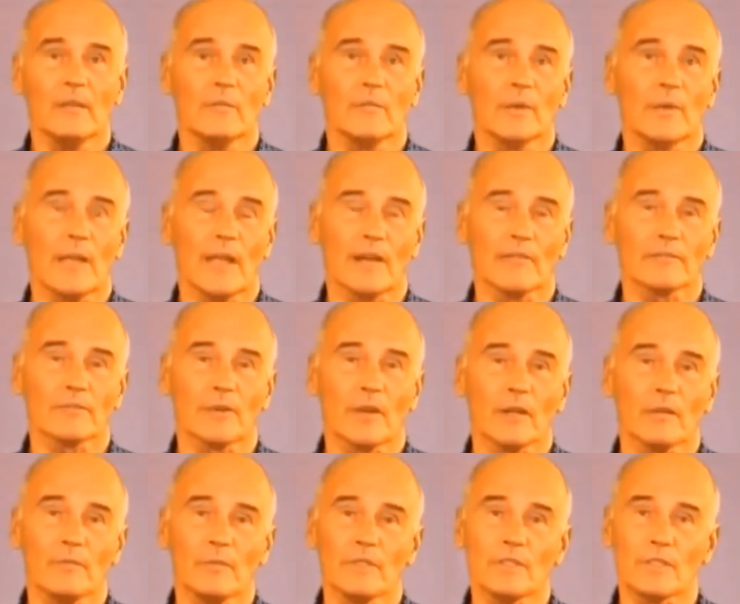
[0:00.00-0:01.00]
but after I
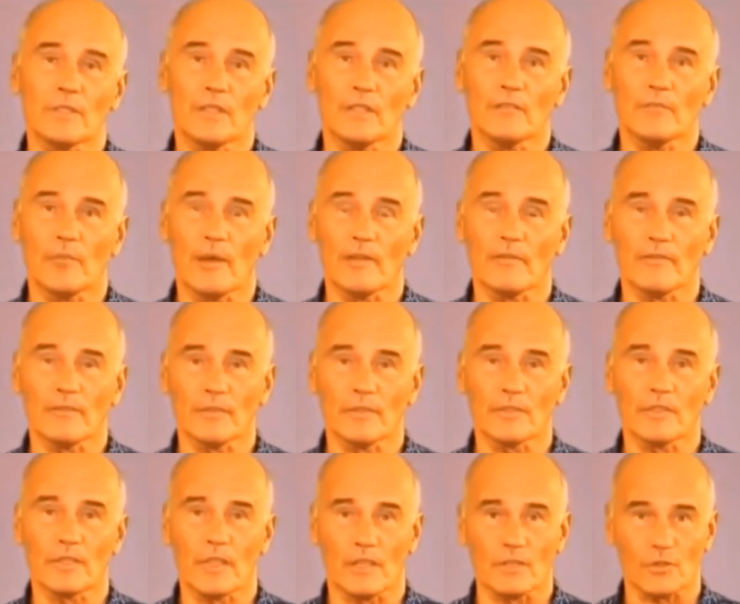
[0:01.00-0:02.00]
received my
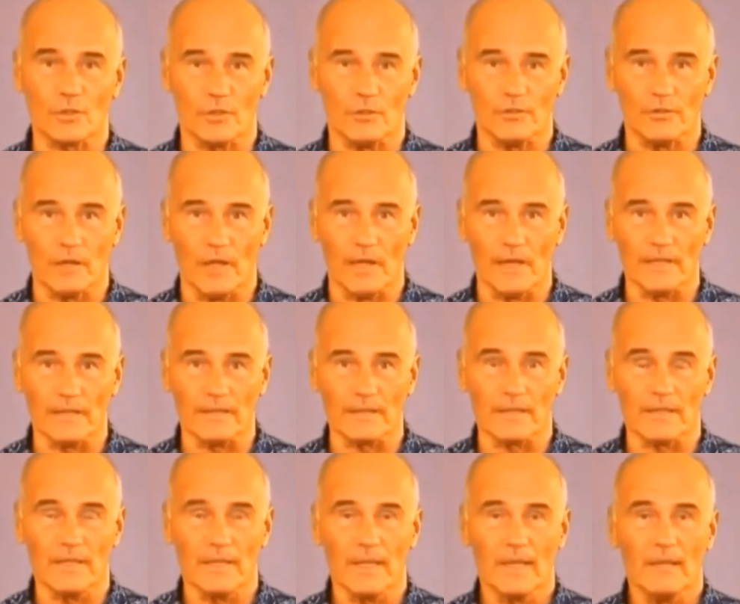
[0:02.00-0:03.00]
first session of light,